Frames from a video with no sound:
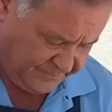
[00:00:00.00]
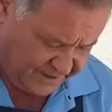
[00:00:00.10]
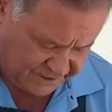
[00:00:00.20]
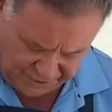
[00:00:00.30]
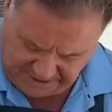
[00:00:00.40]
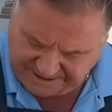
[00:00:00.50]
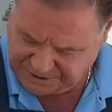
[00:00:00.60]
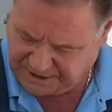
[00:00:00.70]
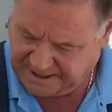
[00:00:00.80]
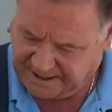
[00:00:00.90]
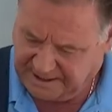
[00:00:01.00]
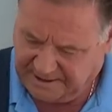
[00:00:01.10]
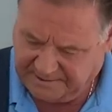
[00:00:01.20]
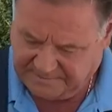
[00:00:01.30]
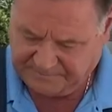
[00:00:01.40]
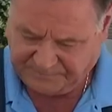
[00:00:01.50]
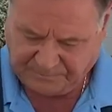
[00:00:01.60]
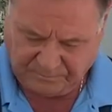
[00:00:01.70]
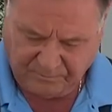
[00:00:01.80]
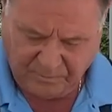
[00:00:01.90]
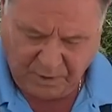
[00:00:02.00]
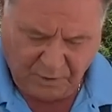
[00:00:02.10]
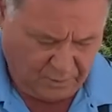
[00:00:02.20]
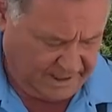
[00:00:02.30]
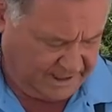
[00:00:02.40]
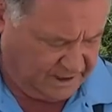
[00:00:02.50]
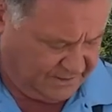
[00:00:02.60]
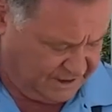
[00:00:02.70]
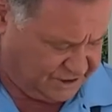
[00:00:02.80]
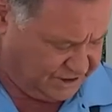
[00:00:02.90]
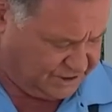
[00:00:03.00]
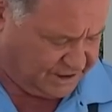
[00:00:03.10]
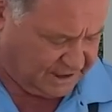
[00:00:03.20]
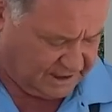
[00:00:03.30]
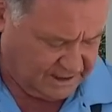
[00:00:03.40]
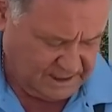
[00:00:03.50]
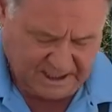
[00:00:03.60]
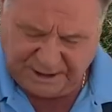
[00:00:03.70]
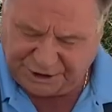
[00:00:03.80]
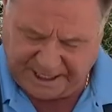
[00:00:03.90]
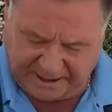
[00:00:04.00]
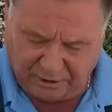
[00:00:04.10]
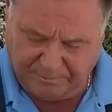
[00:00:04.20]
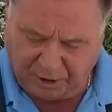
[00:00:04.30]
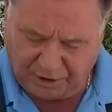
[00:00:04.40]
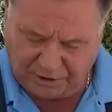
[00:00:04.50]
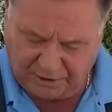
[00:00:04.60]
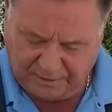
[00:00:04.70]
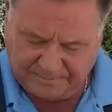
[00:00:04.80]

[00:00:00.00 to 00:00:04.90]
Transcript: This is the, right here, this is the Cheddar Burger.